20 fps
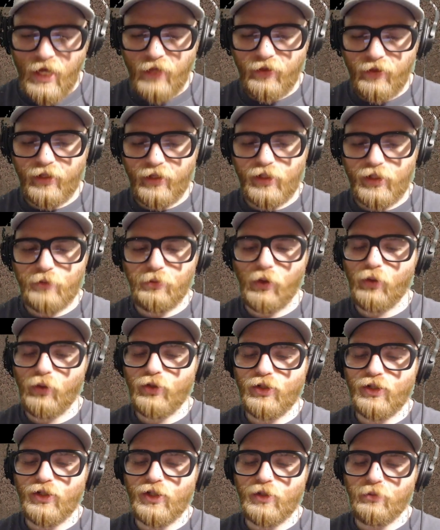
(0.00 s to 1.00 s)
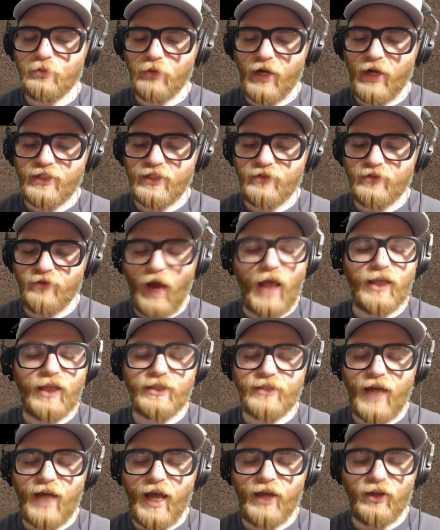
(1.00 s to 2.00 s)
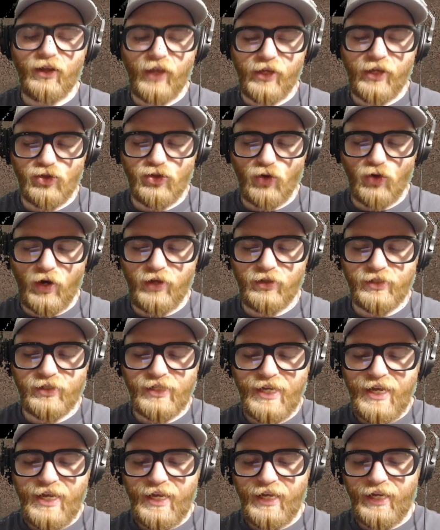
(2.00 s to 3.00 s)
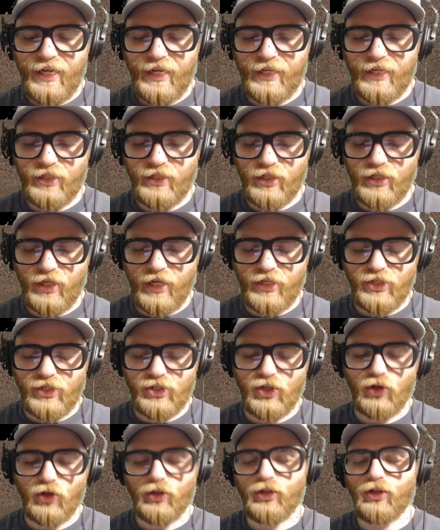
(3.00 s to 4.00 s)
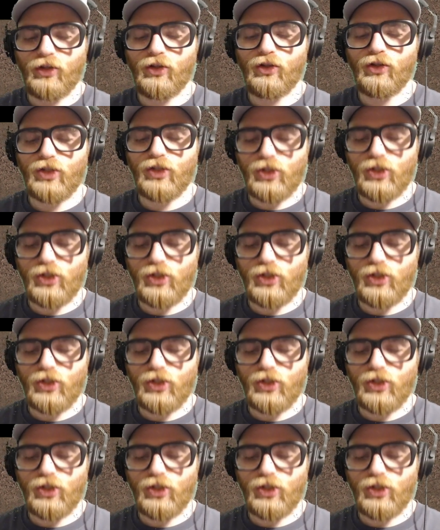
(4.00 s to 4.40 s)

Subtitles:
The explosion spreads volatile entrails in a circular